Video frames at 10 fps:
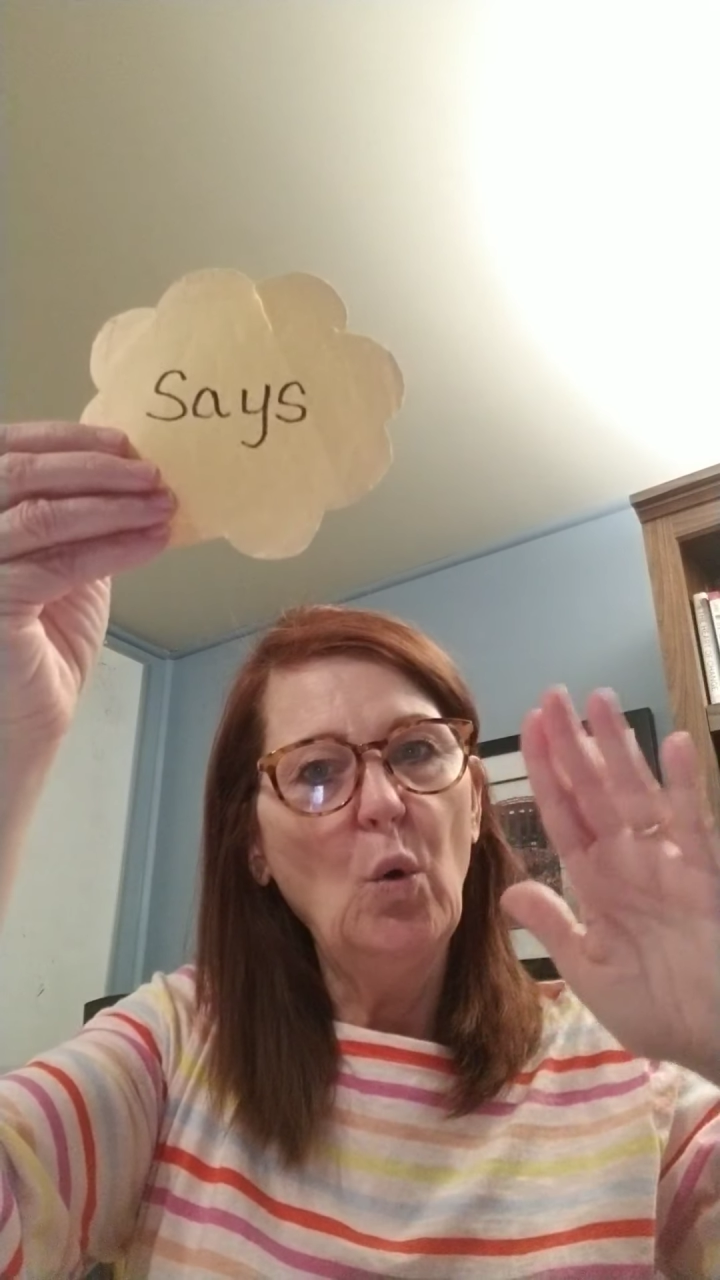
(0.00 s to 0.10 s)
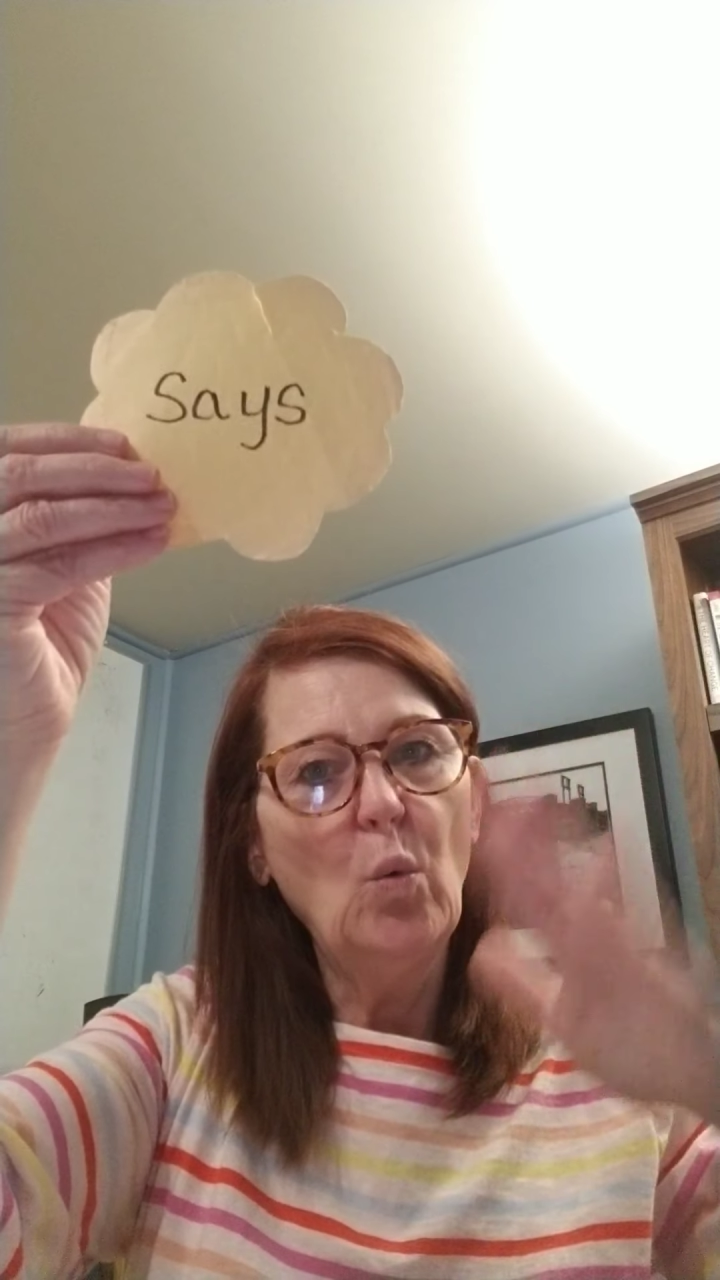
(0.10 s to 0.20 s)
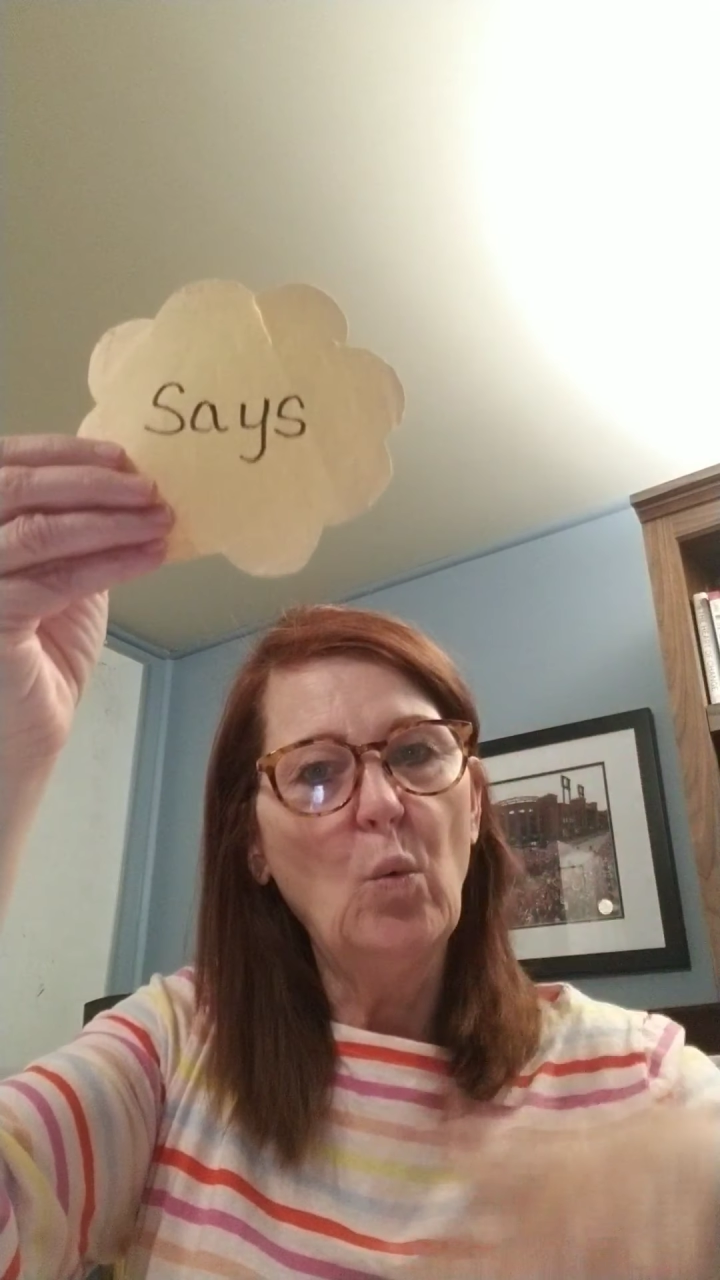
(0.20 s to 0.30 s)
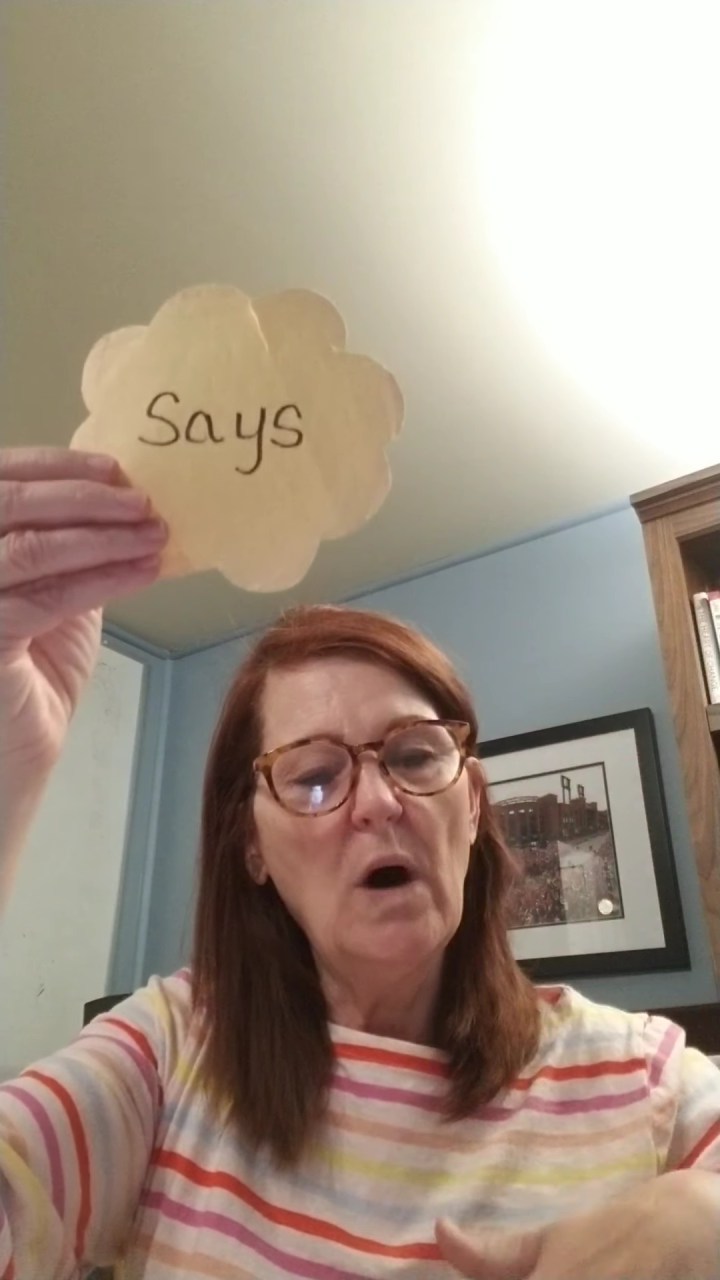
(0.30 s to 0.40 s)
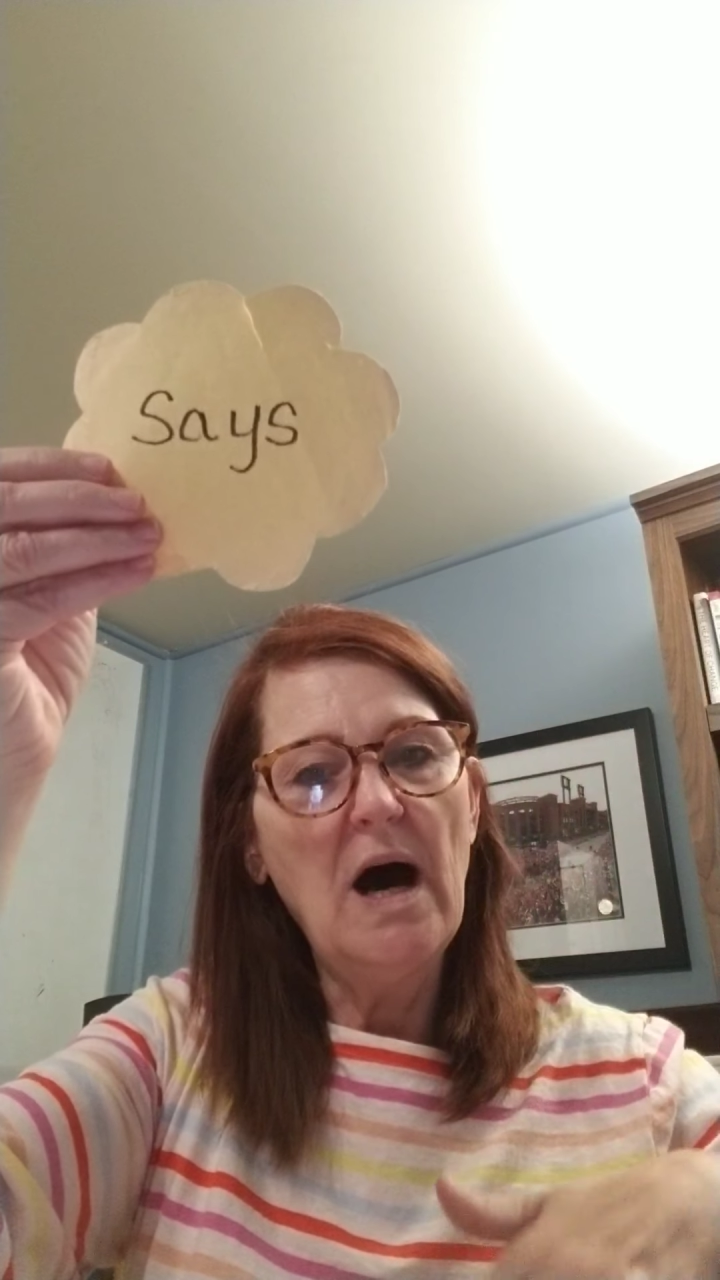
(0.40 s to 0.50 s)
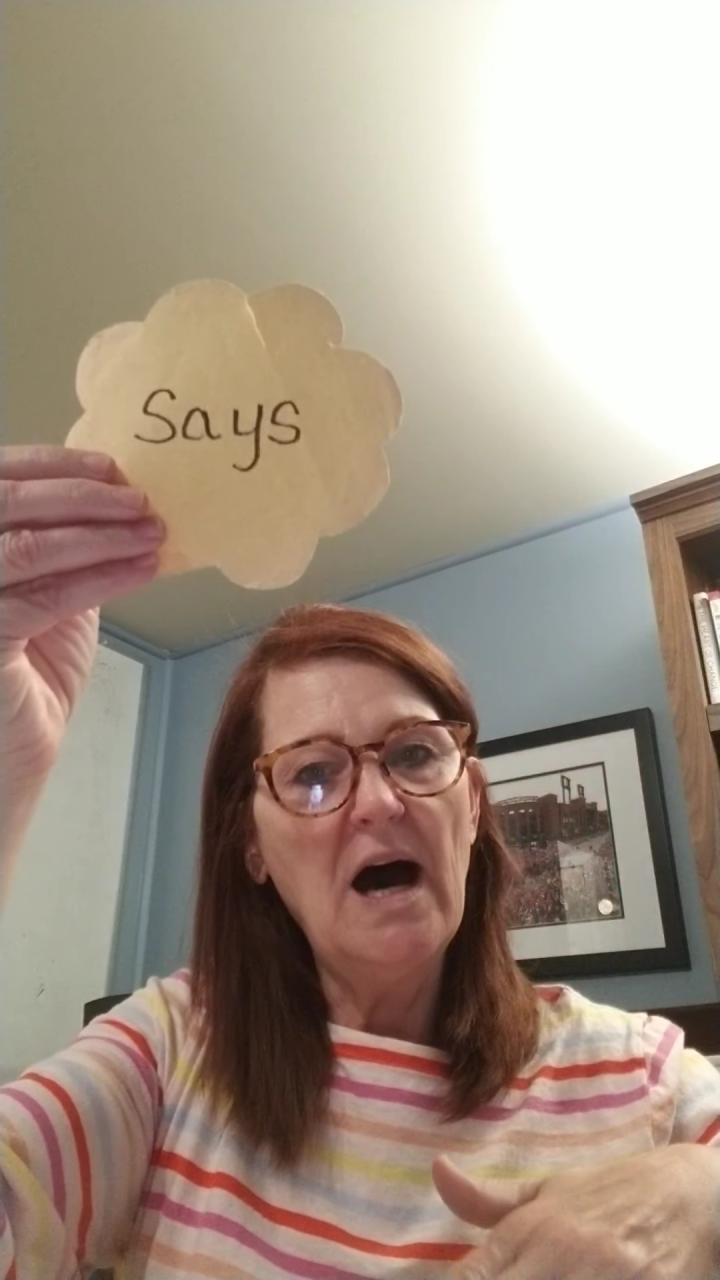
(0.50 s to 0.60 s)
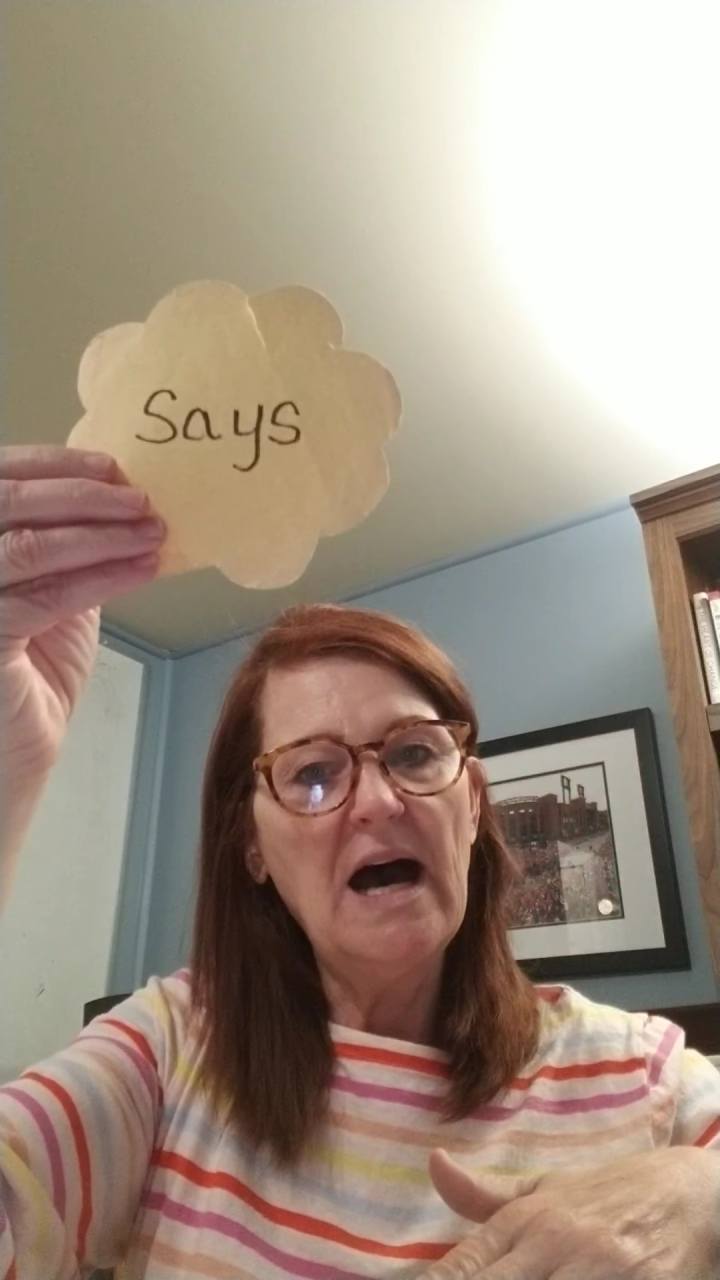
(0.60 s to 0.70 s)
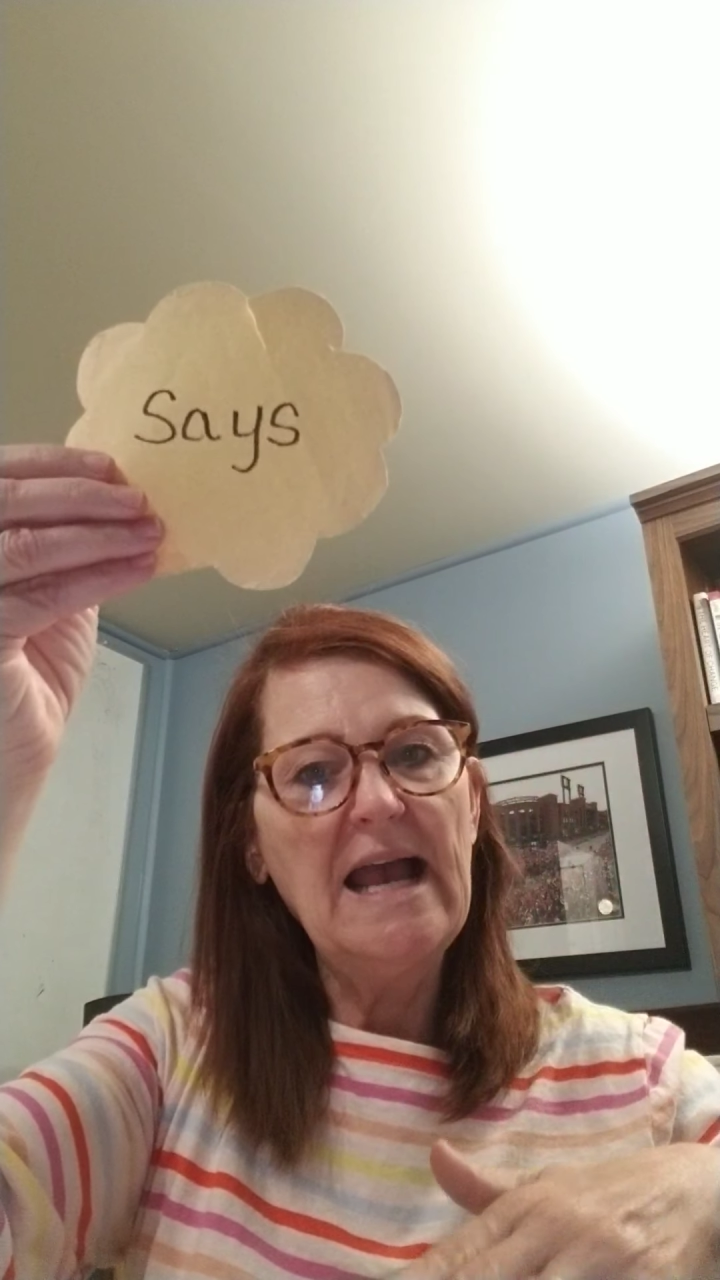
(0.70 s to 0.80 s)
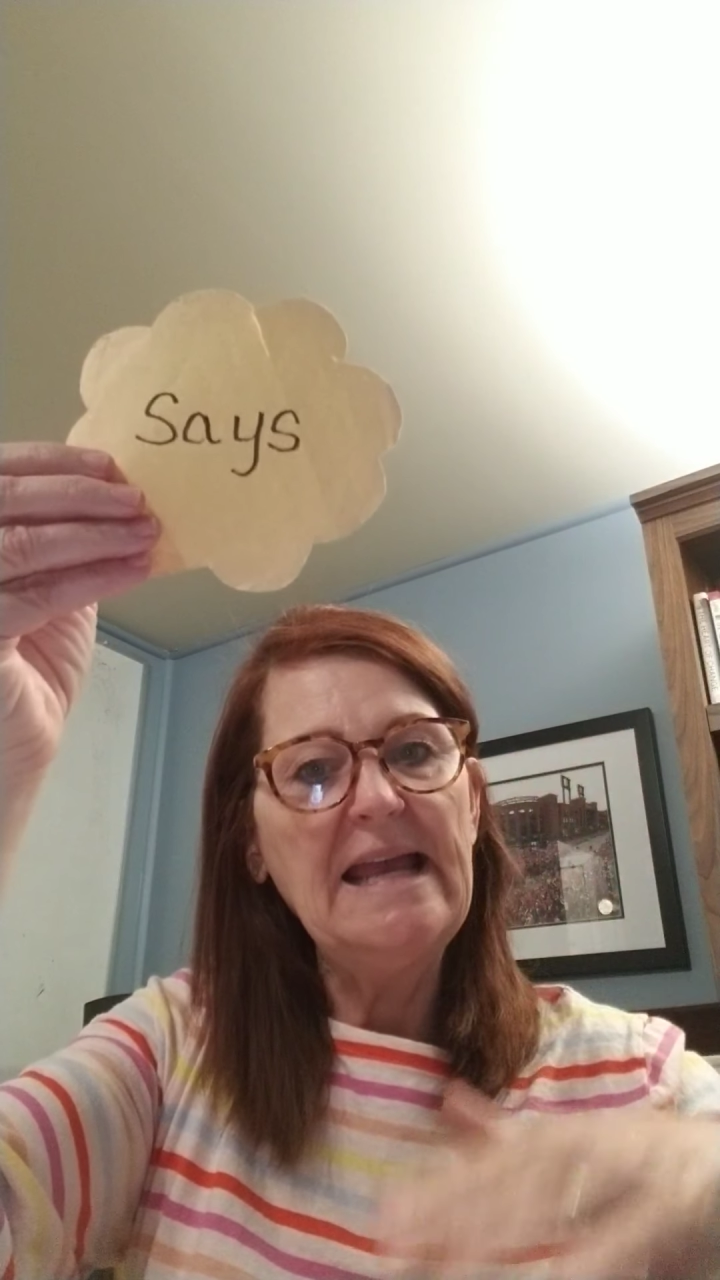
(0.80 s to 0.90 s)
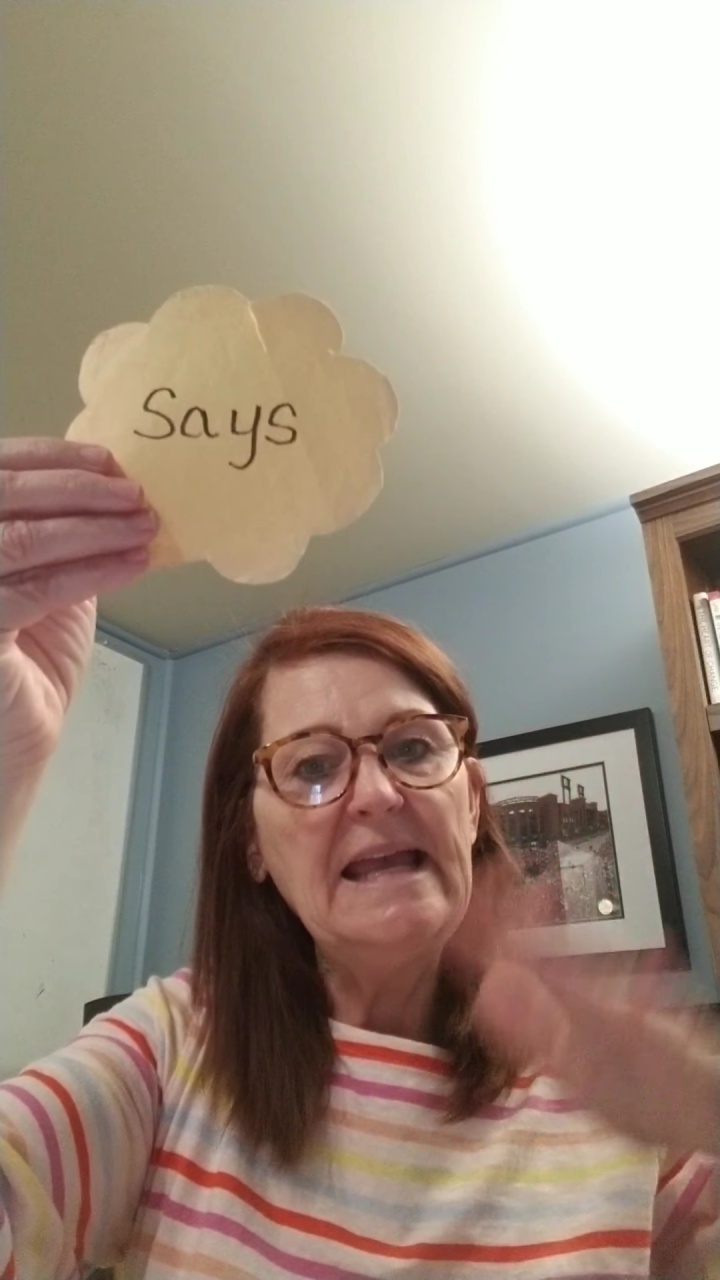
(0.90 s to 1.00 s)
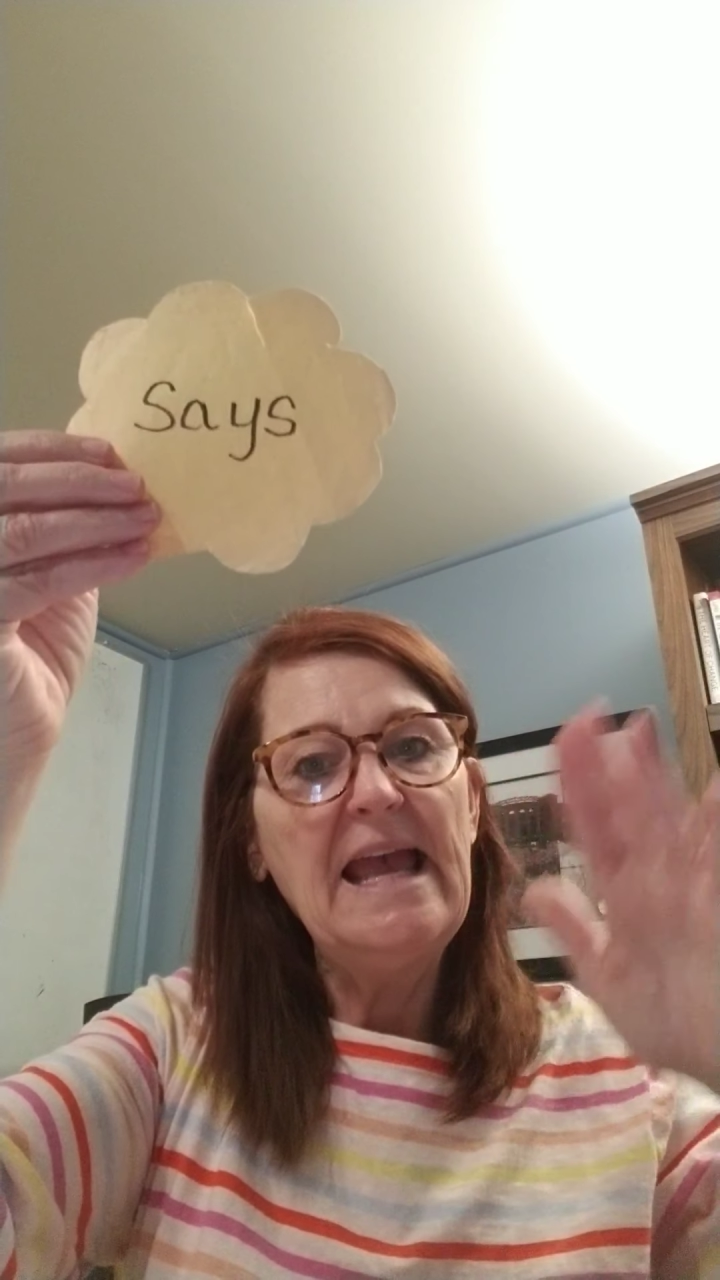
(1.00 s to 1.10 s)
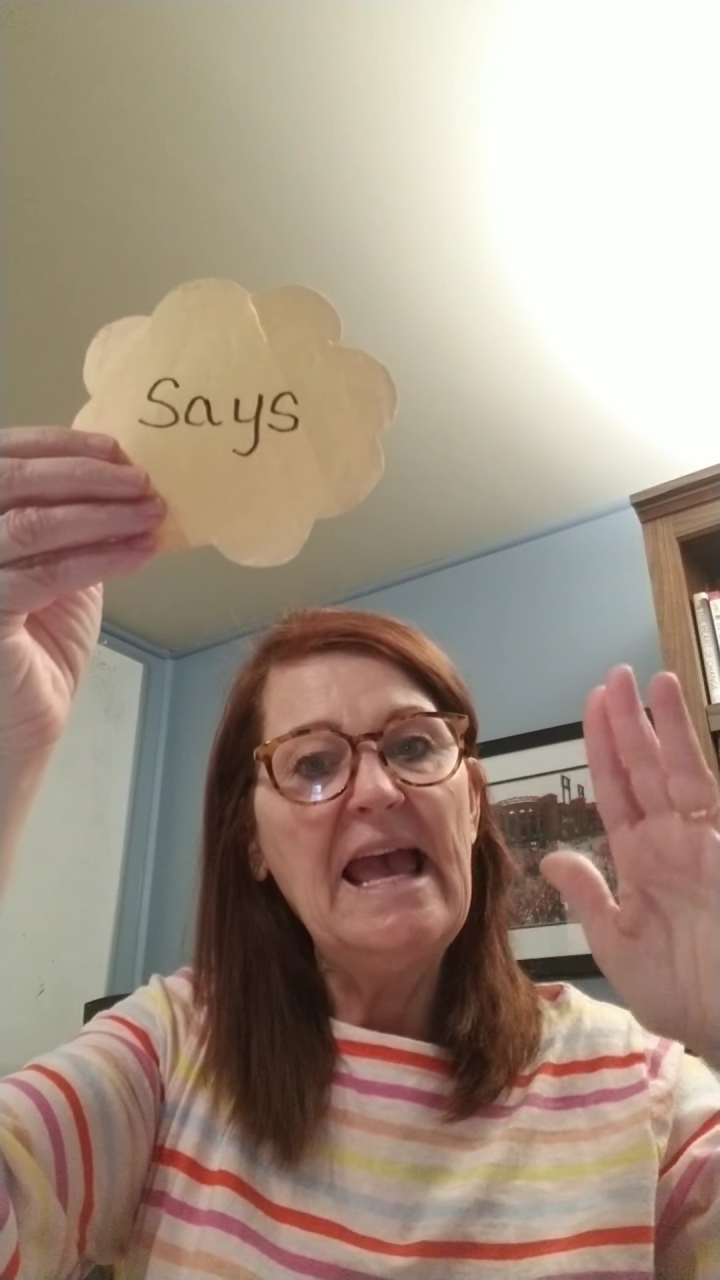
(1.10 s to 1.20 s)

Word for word: Y